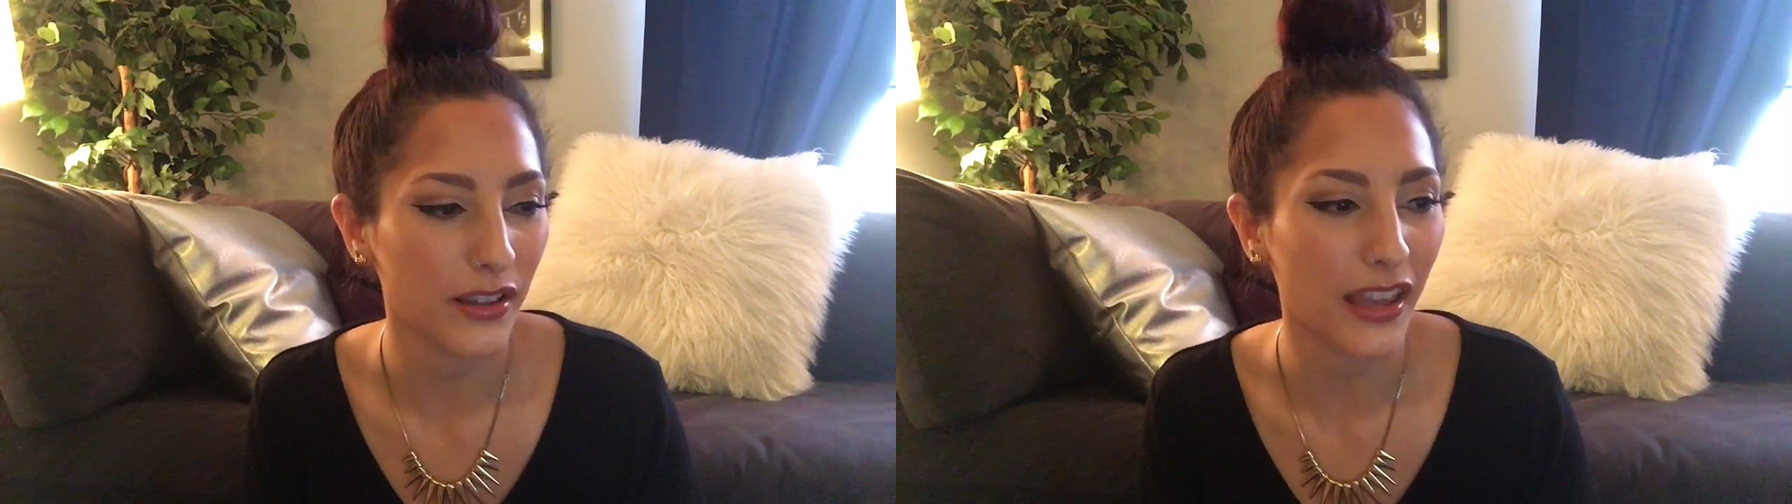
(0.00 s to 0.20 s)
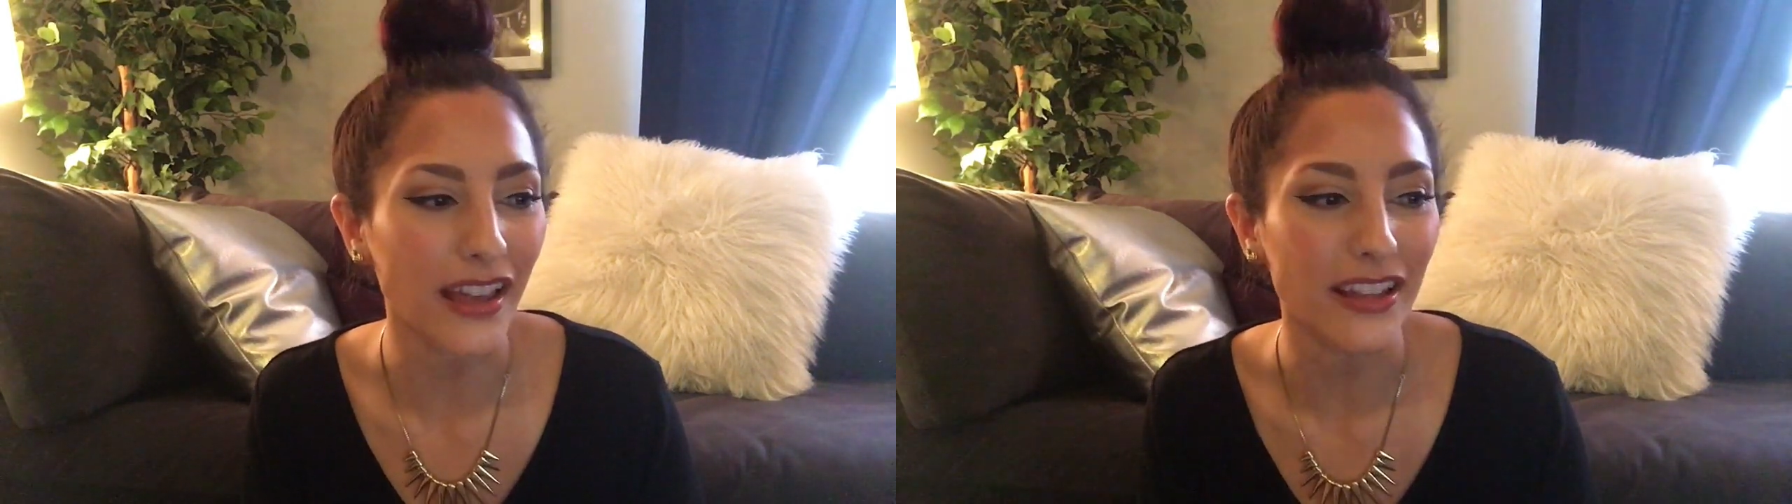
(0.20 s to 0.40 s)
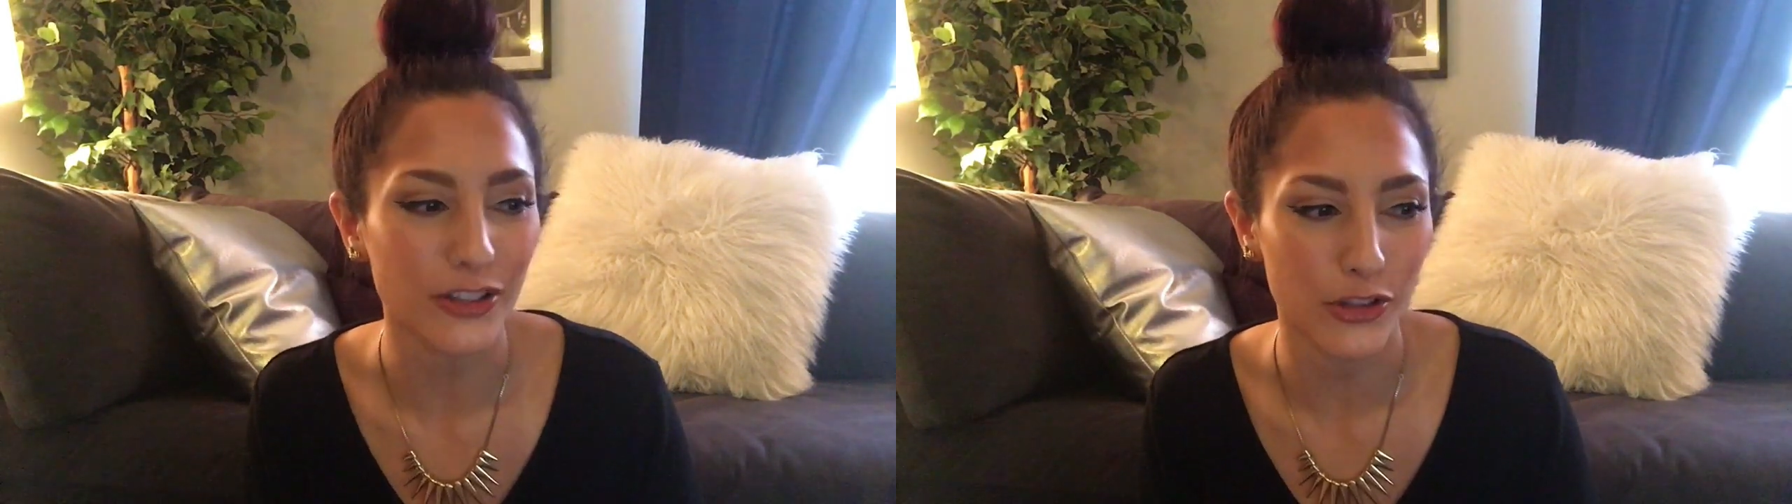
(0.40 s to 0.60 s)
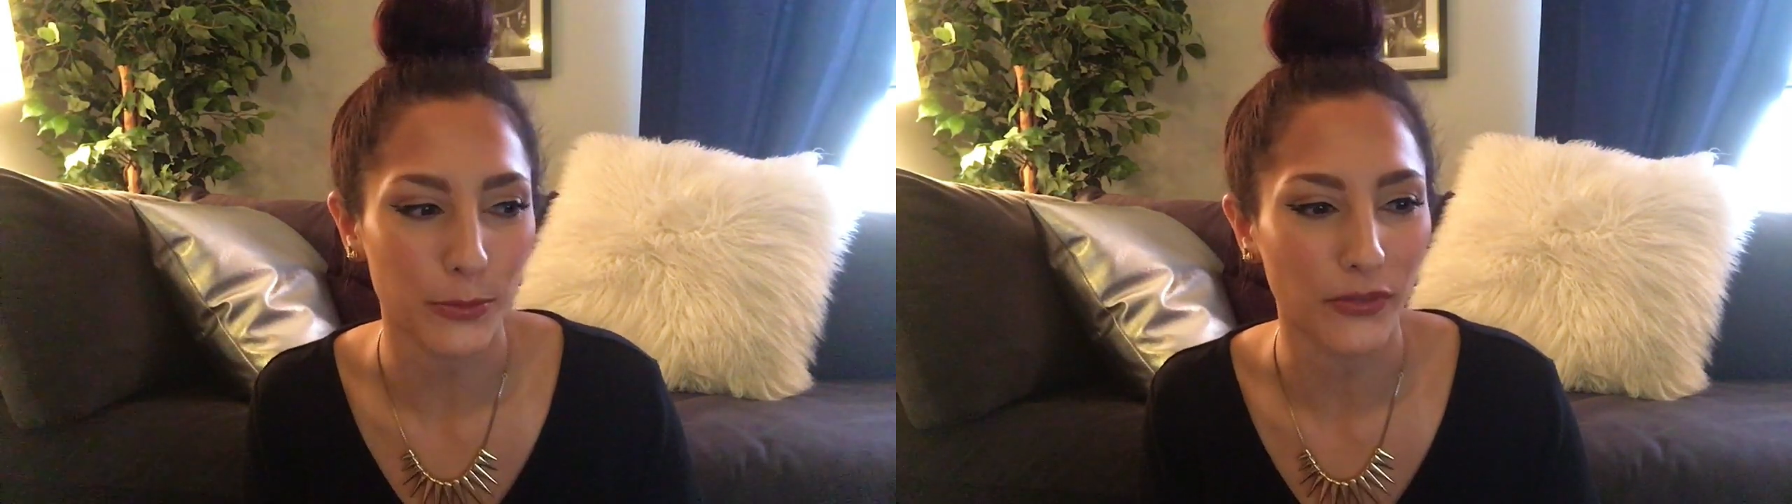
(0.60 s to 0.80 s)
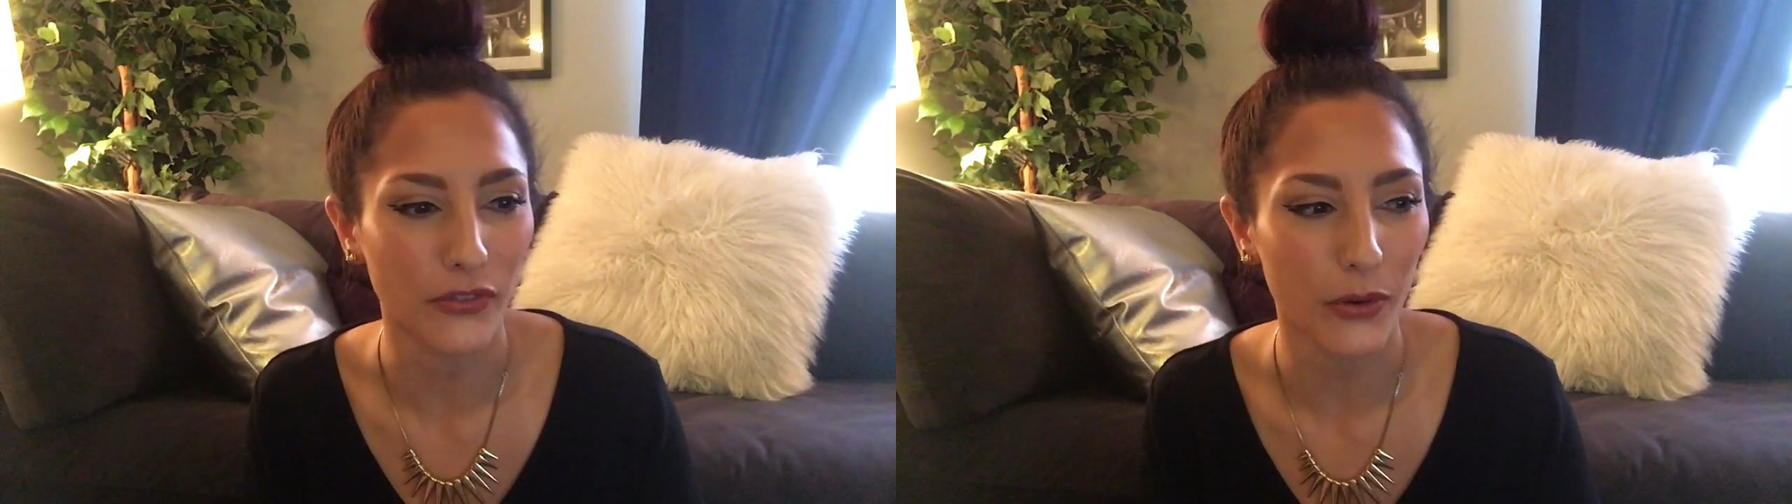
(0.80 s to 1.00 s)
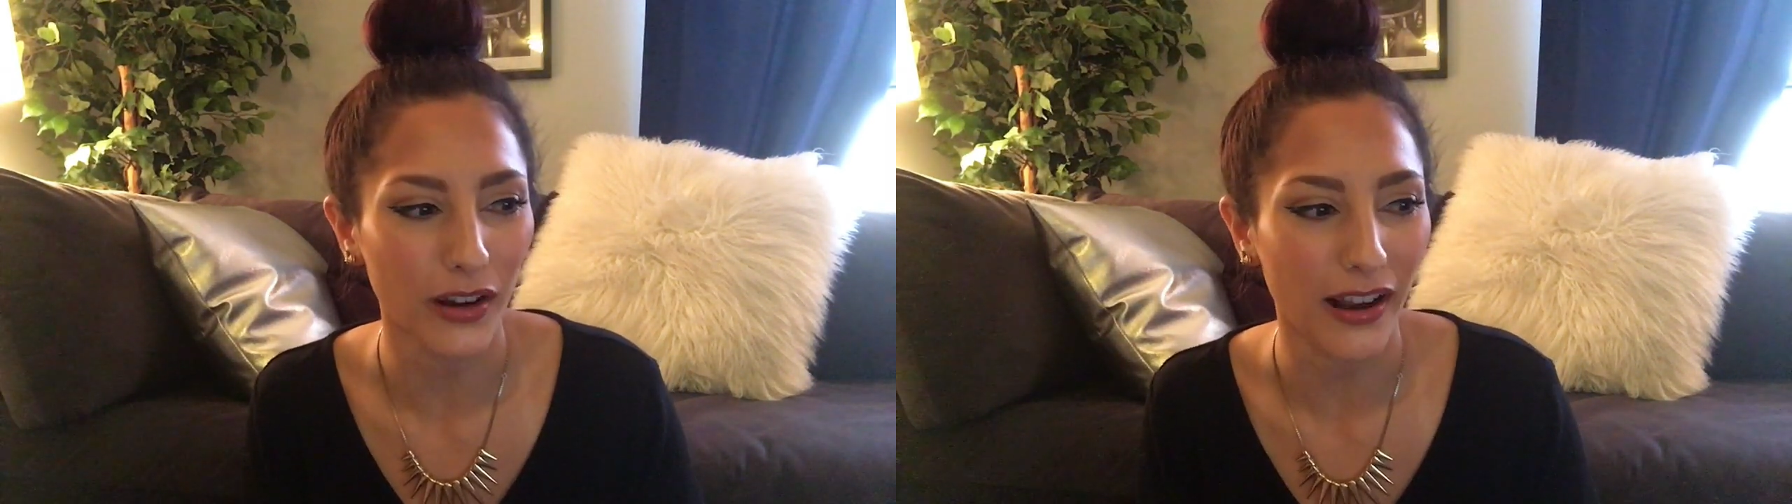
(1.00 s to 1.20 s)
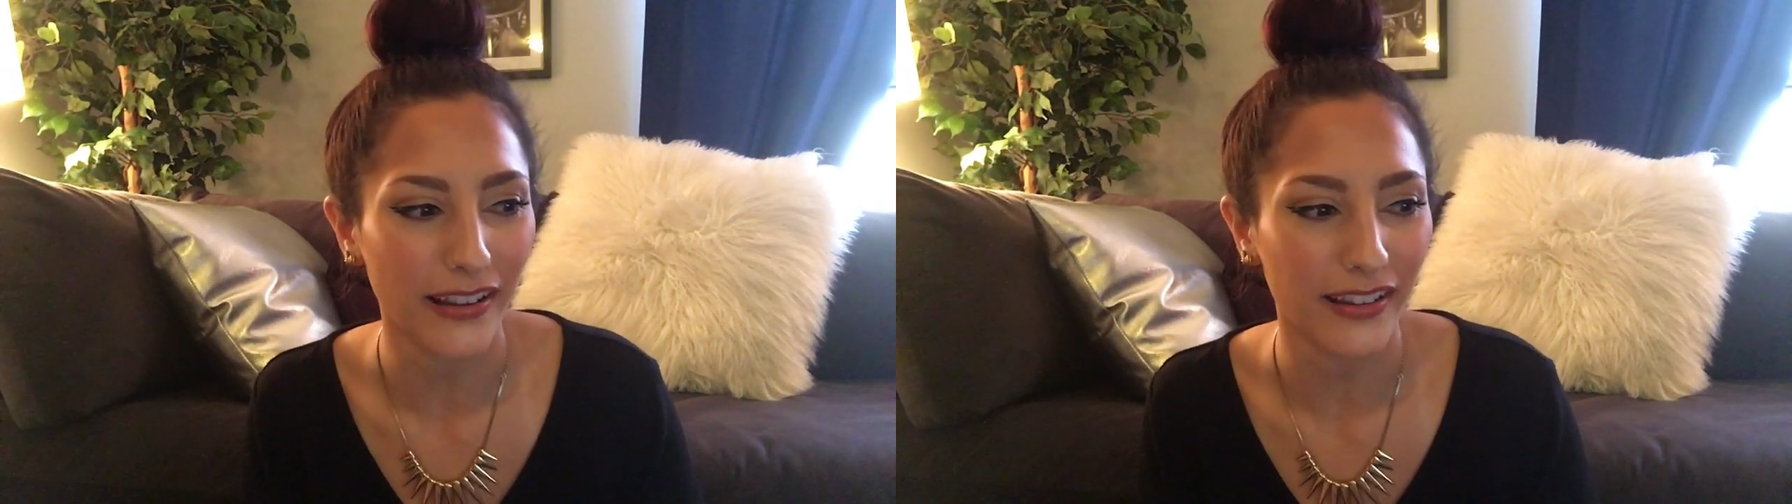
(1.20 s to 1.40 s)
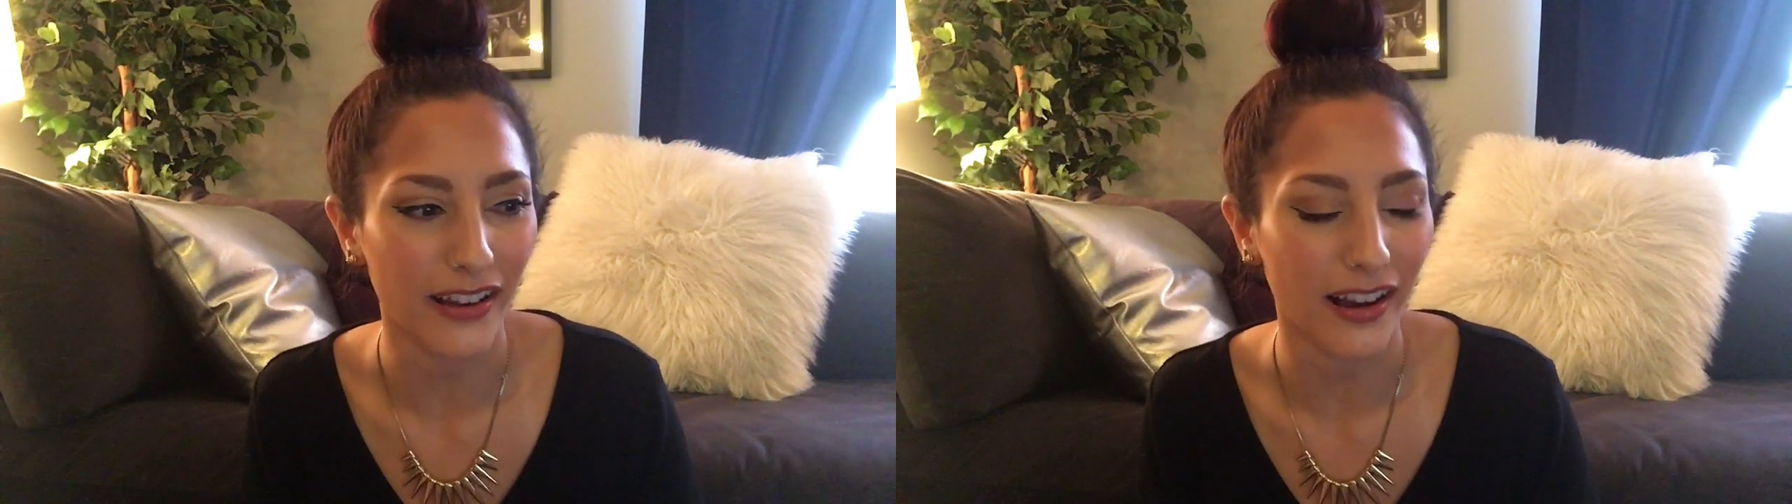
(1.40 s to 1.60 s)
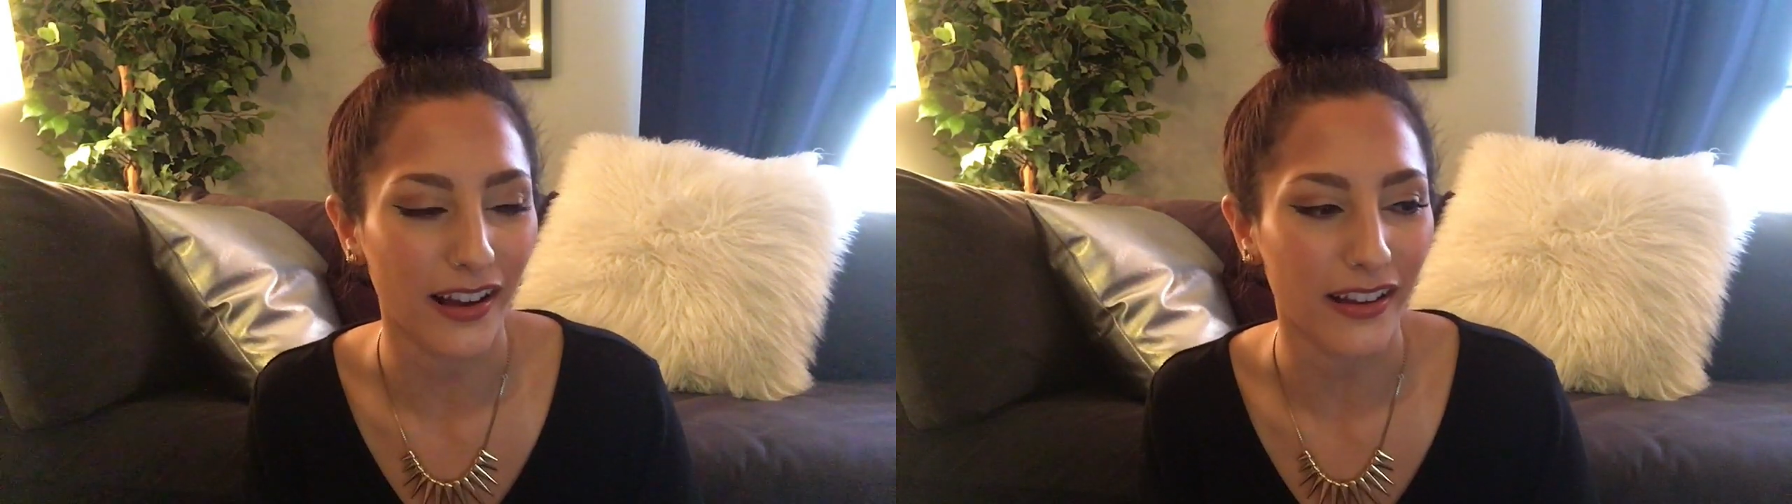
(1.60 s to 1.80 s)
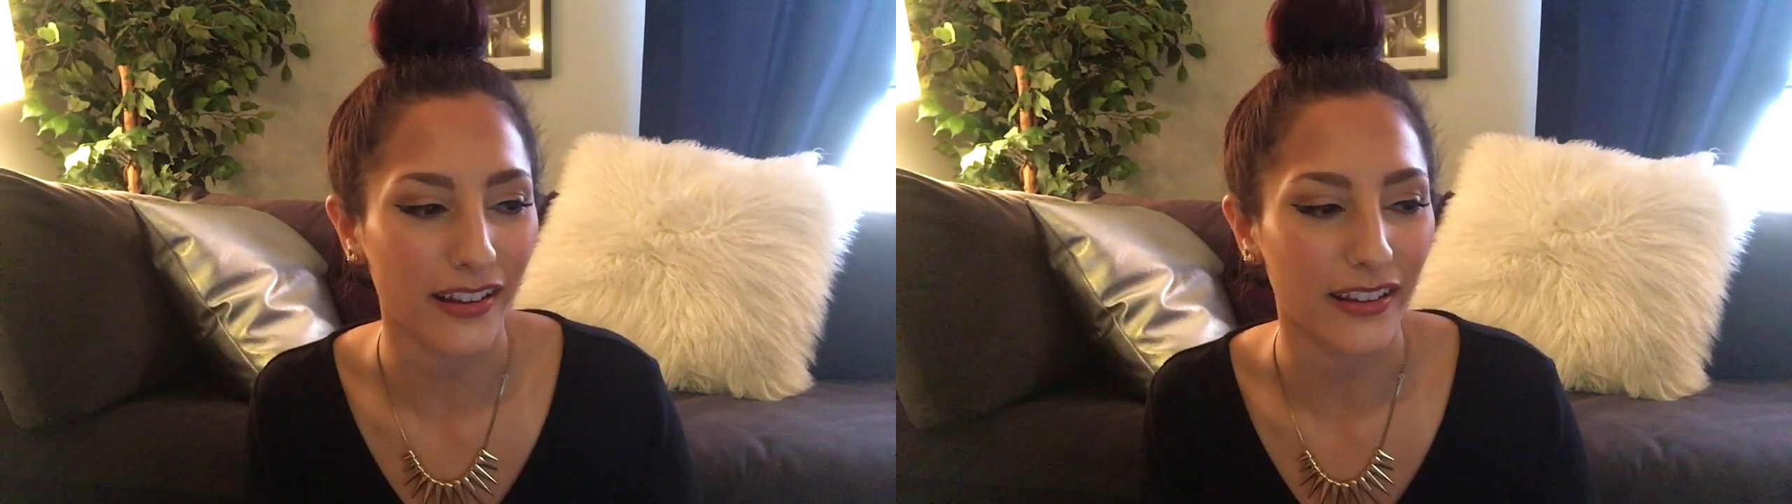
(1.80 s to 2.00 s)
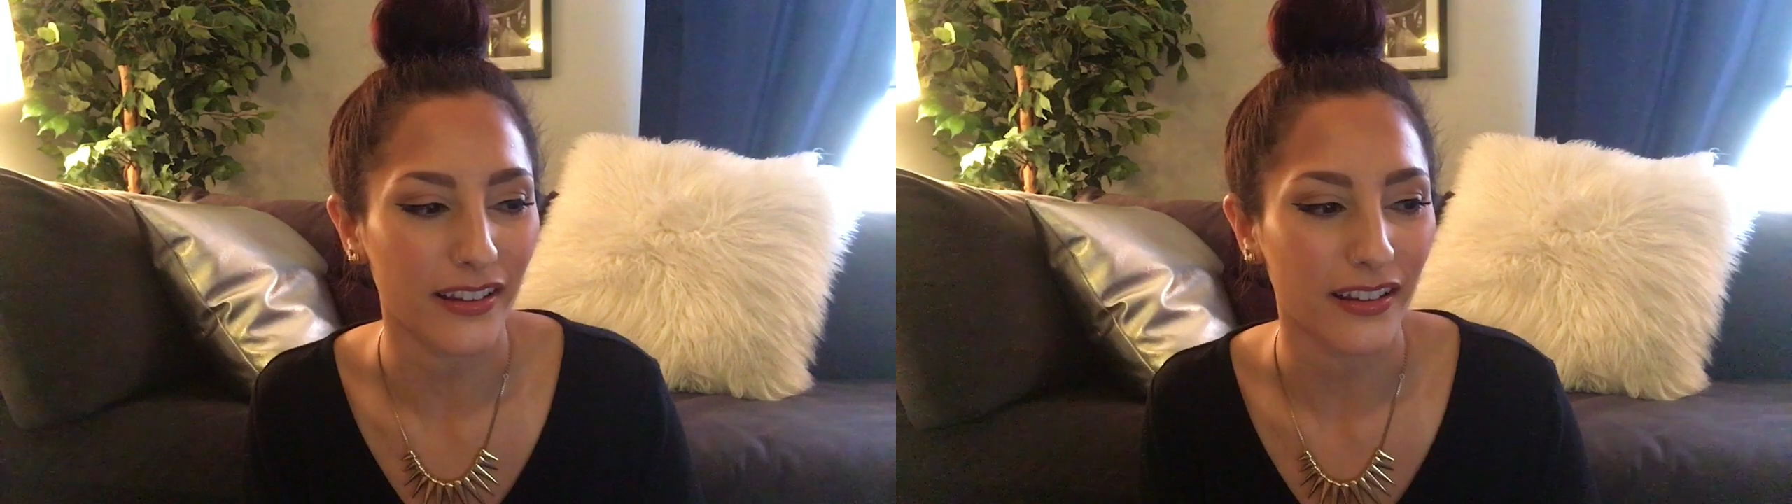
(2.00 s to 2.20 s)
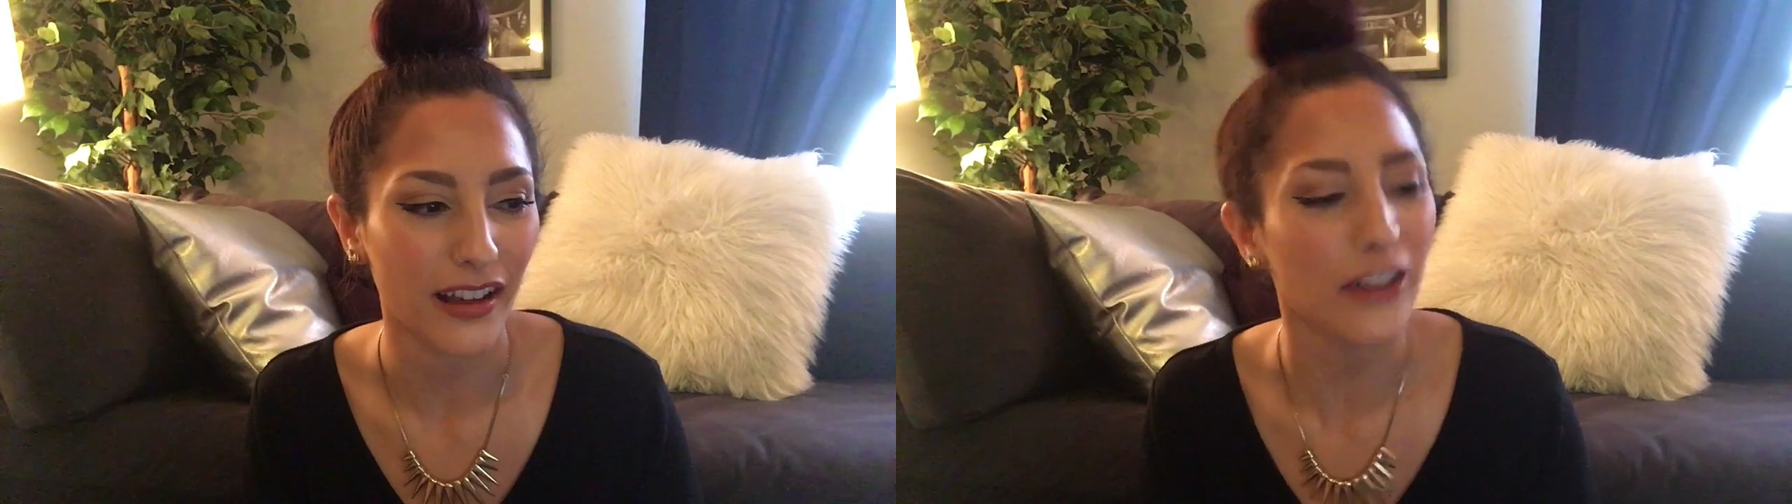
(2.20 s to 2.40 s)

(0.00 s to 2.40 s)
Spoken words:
get into, before I